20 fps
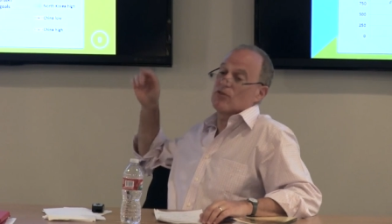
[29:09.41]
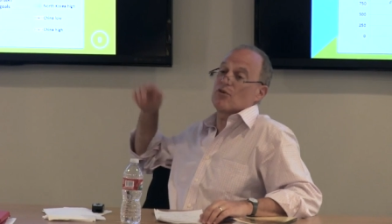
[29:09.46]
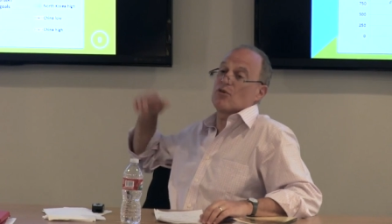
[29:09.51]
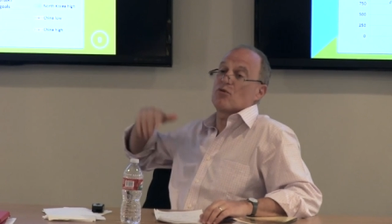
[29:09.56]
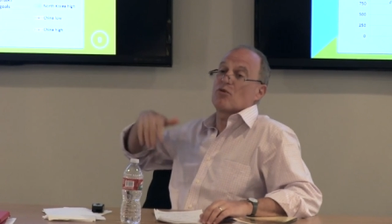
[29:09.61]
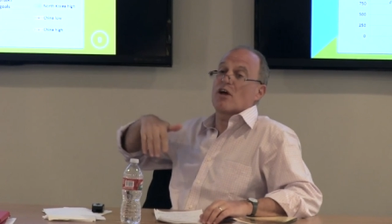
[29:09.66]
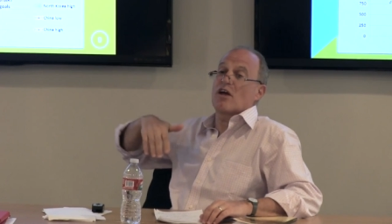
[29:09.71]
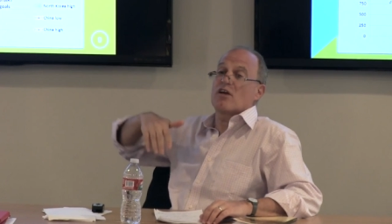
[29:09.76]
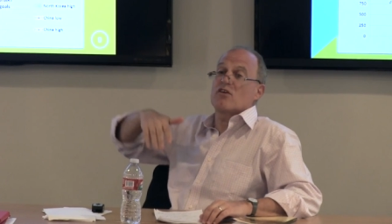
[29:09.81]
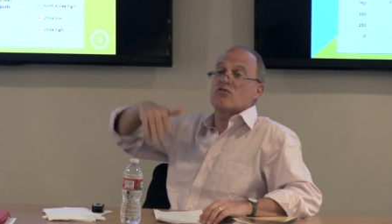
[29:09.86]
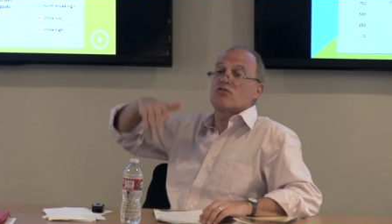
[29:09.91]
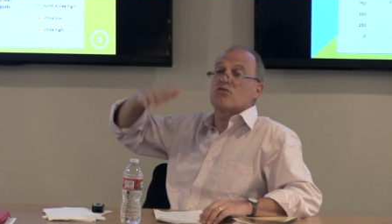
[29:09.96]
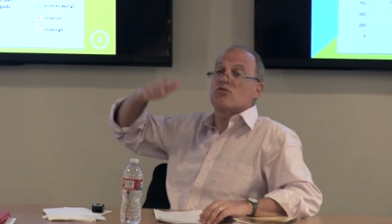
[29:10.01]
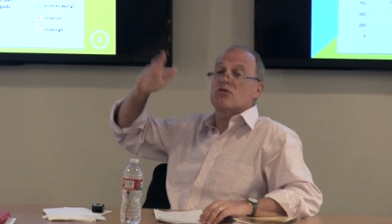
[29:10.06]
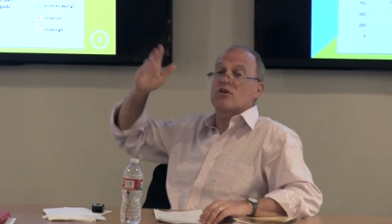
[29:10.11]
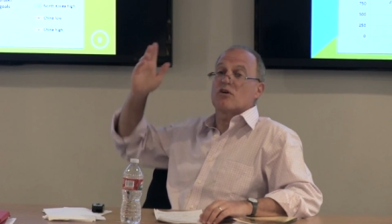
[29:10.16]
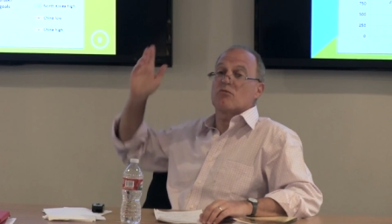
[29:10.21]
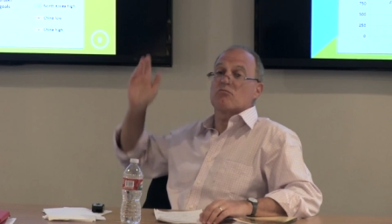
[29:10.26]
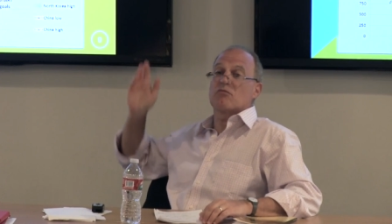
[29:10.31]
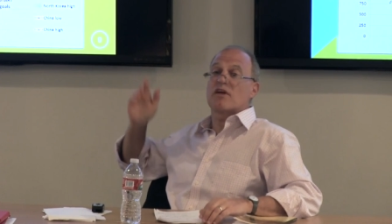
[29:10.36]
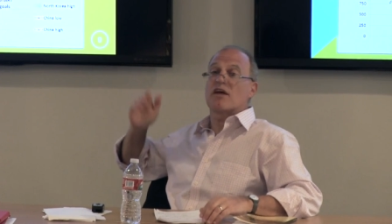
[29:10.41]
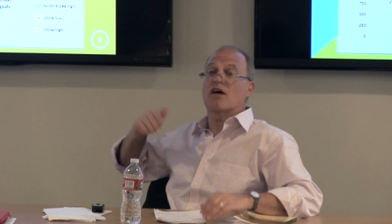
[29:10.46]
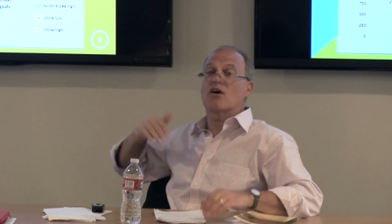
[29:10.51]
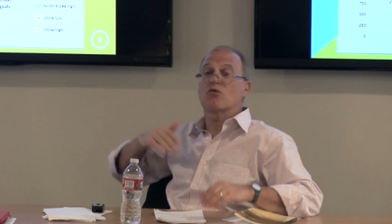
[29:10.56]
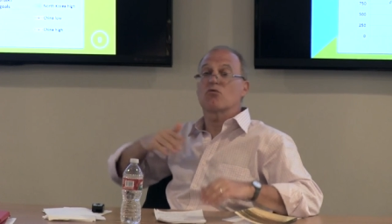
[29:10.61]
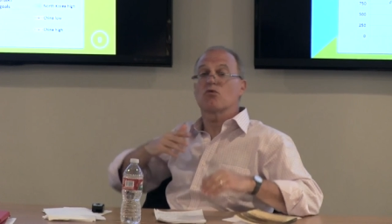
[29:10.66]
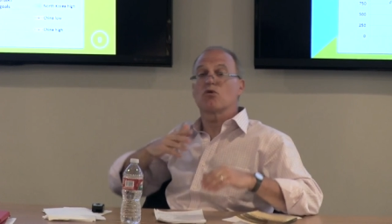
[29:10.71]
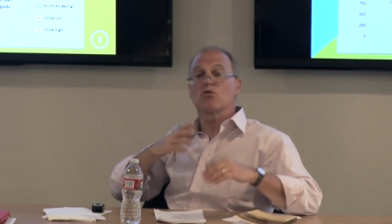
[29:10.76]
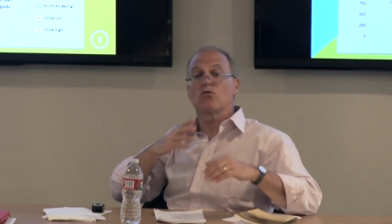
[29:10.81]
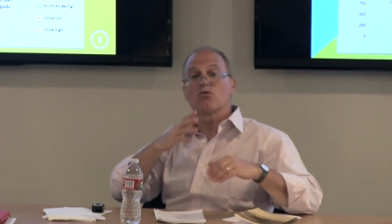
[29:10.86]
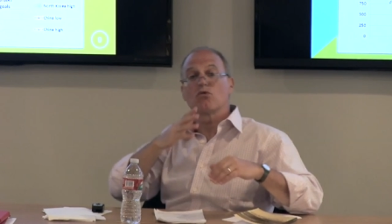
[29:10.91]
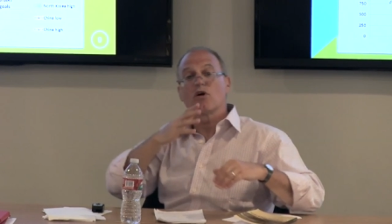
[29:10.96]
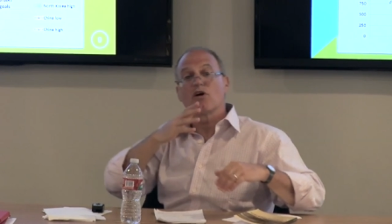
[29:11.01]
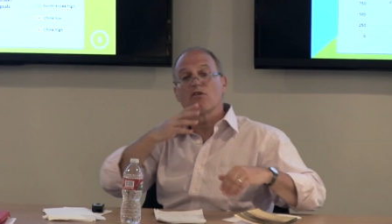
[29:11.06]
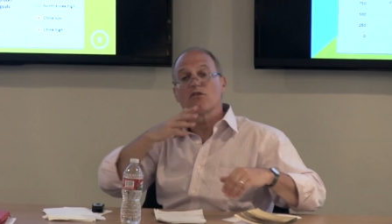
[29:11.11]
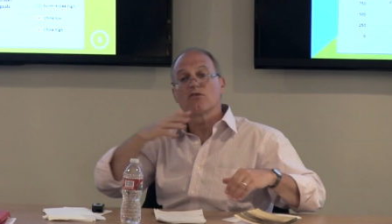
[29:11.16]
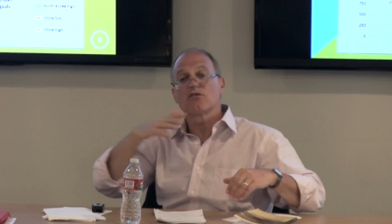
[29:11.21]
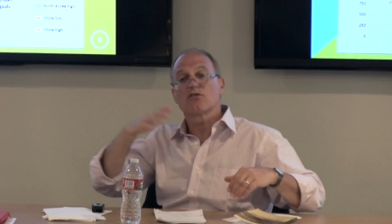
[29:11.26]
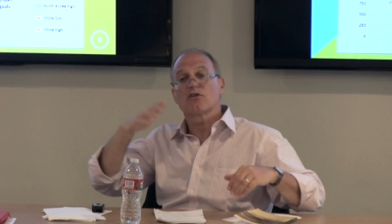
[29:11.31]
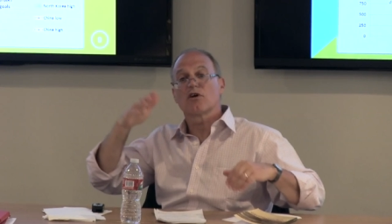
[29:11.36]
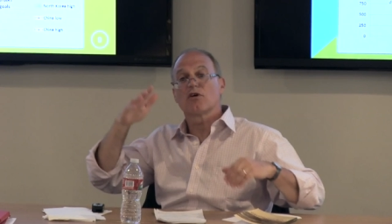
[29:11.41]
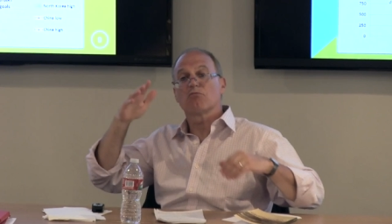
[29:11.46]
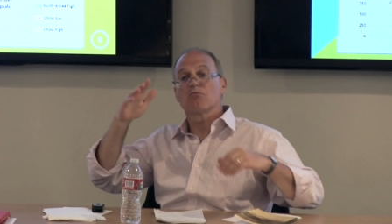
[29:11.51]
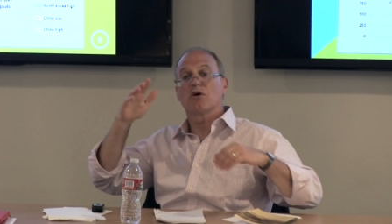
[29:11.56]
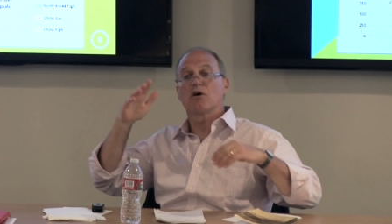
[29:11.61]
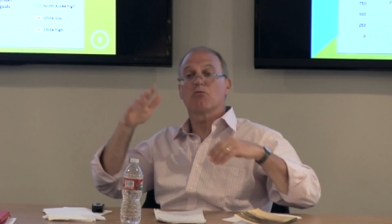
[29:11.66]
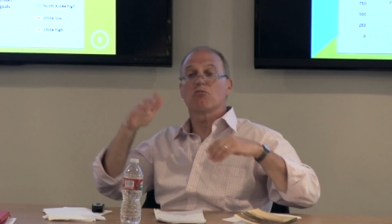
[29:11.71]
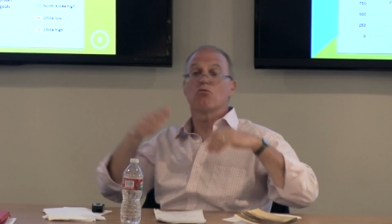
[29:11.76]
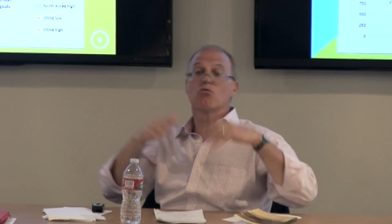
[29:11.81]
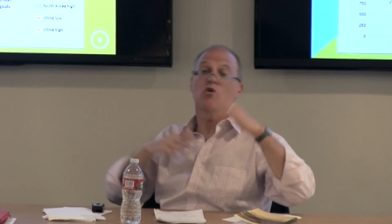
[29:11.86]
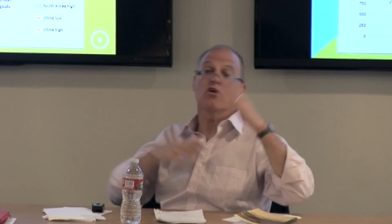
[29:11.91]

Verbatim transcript: you know, as you come down, will others come up?